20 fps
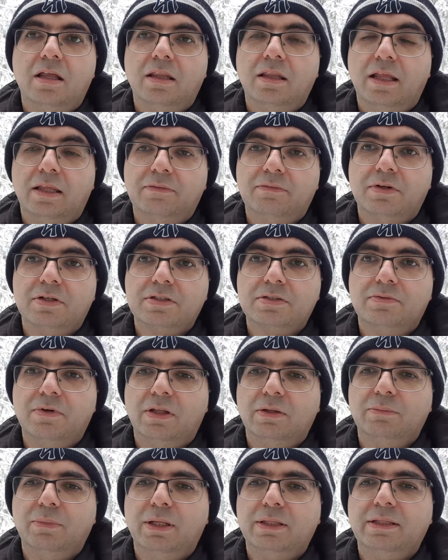That was
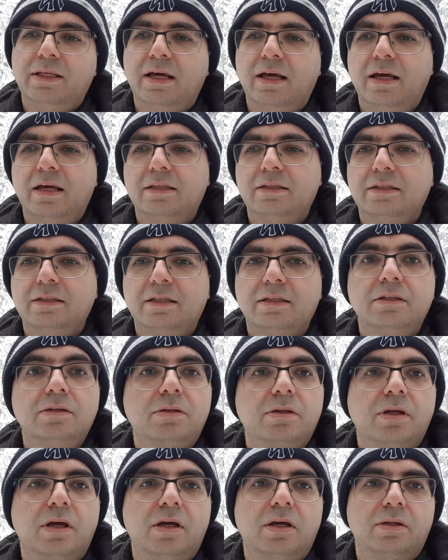fun, but I didn't
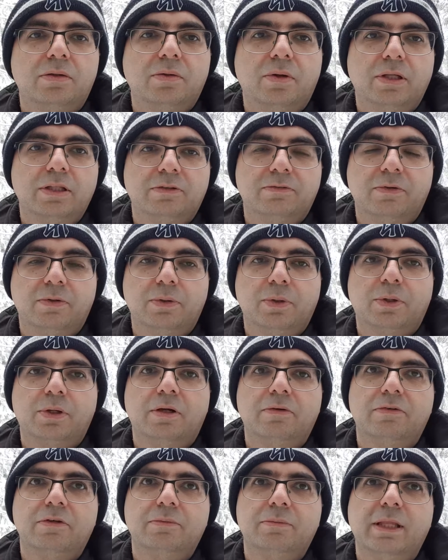do any
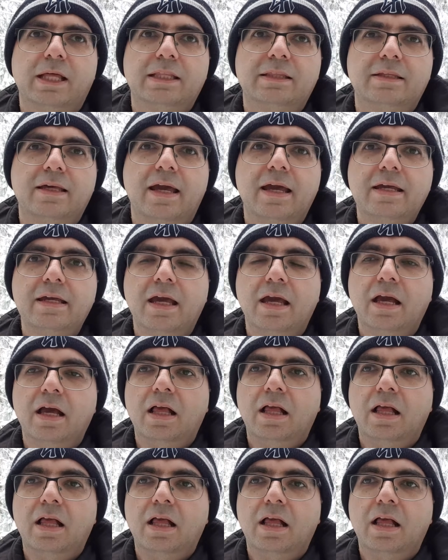photography that day.